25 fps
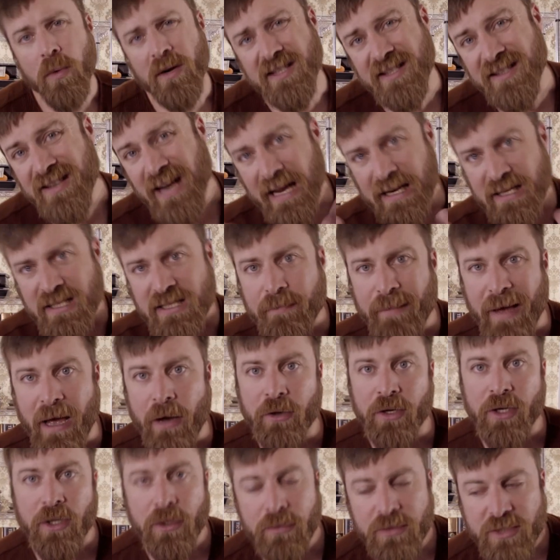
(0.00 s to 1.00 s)
What's nice
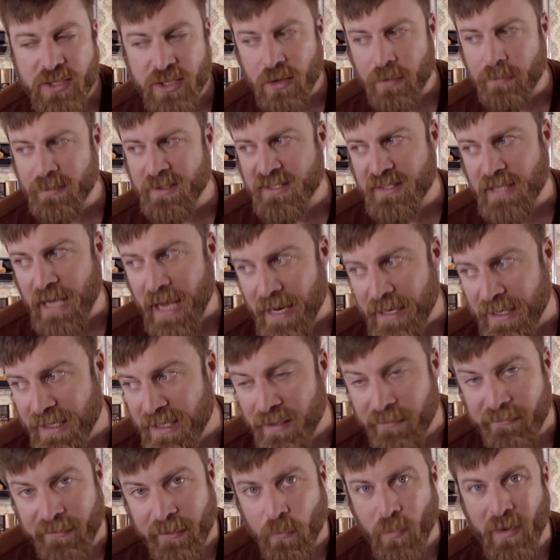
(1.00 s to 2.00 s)
about YouTube is that
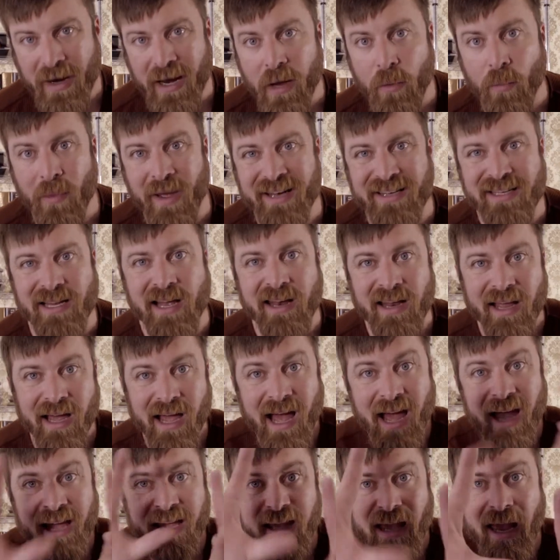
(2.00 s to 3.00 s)
even when I went on a
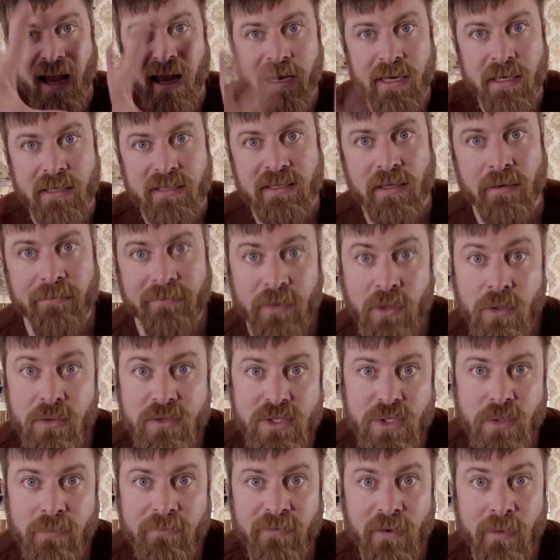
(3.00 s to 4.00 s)
hiatus of
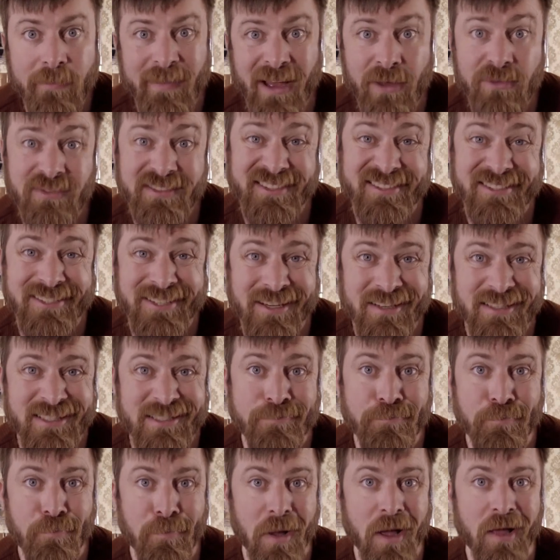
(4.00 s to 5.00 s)
YouTube for about
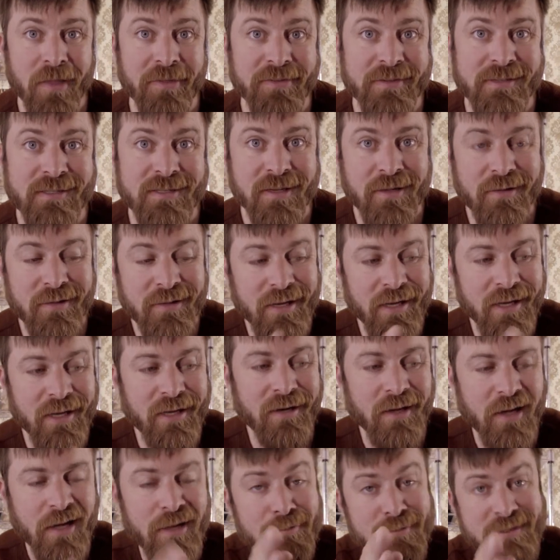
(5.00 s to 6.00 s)
6 months, the
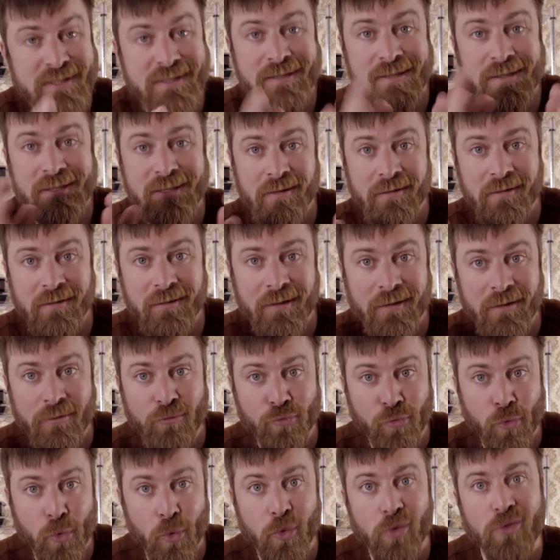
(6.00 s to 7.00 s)
income still
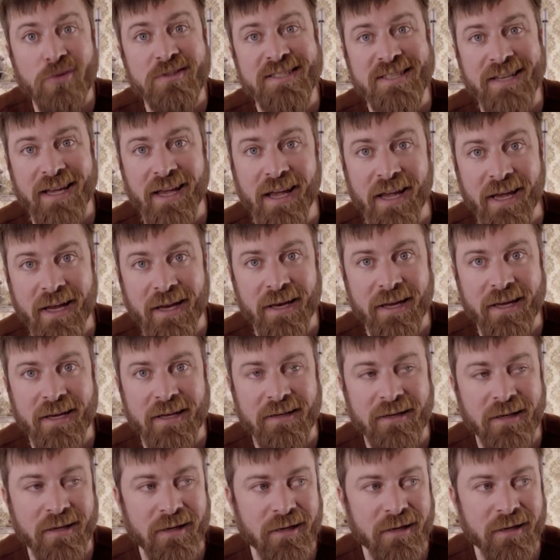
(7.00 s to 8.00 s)
rolls in
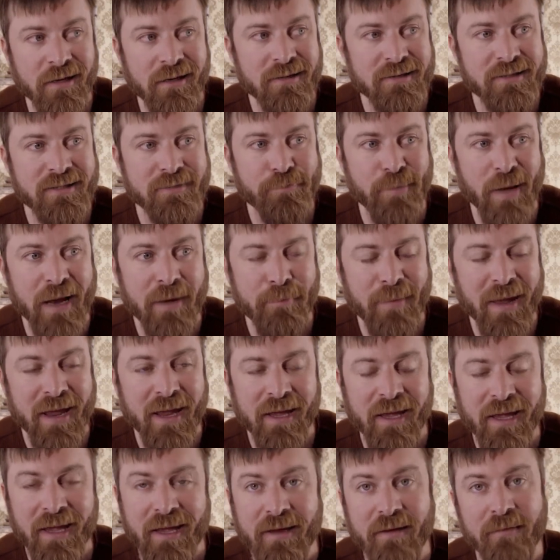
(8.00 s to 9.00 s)
and it's been
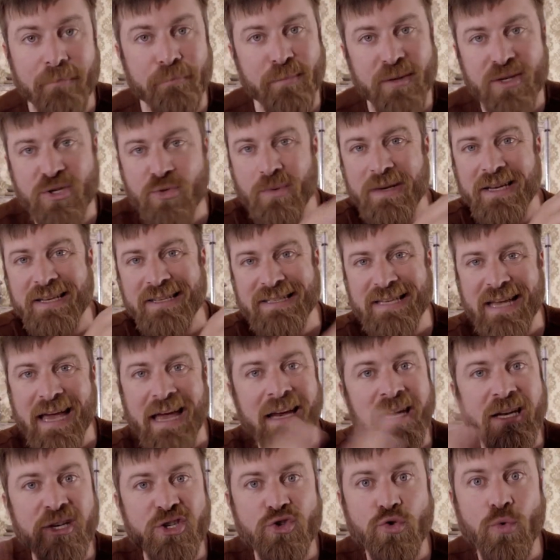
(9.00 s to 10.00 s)
making between
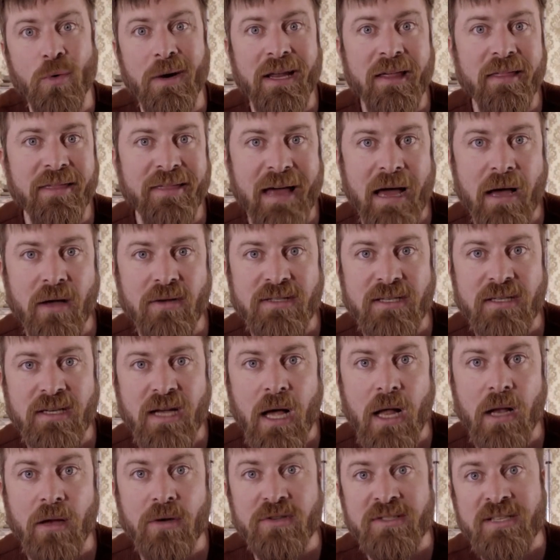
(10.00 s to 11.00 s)
$10,000 and
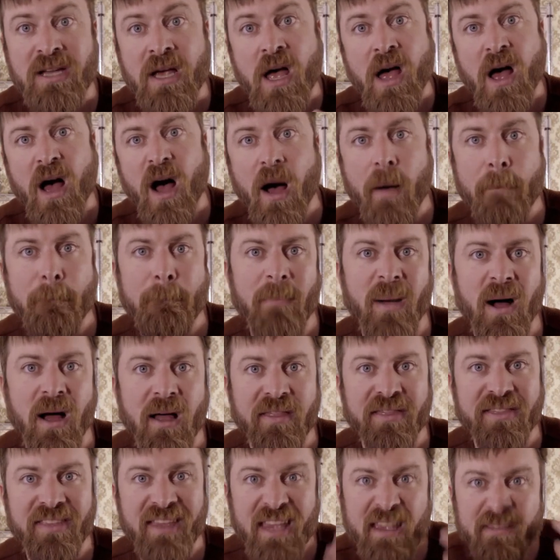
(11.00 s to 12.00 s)
$20,000 a
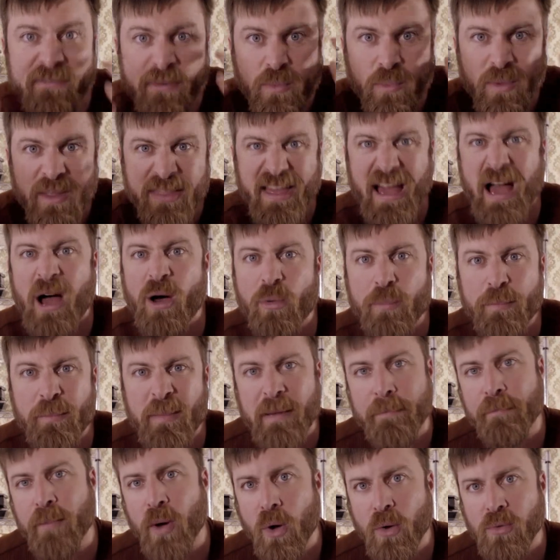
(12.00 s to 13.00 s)
month, even without
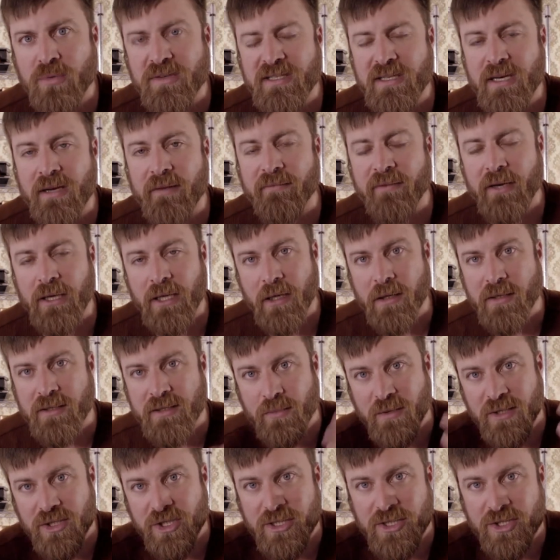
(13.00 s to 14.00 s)
me posting
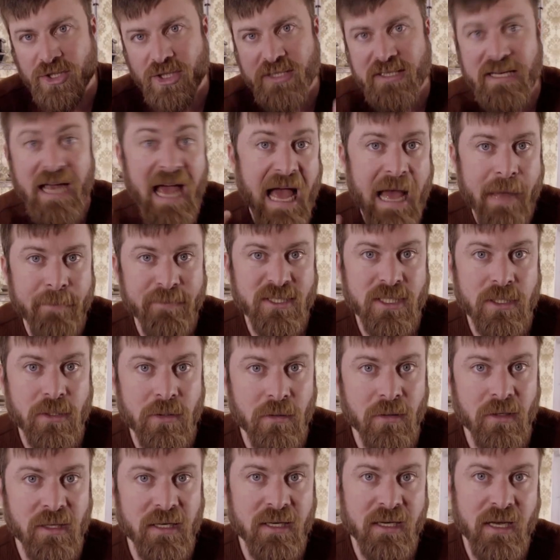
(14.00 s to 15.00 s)
videos, which is just
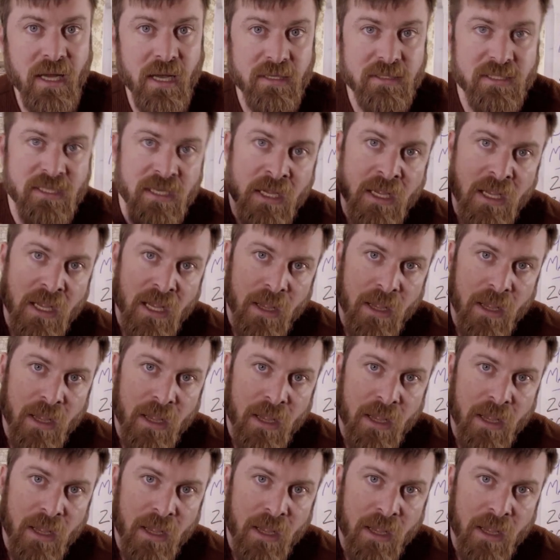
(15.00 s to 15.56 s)
absolutely nuts.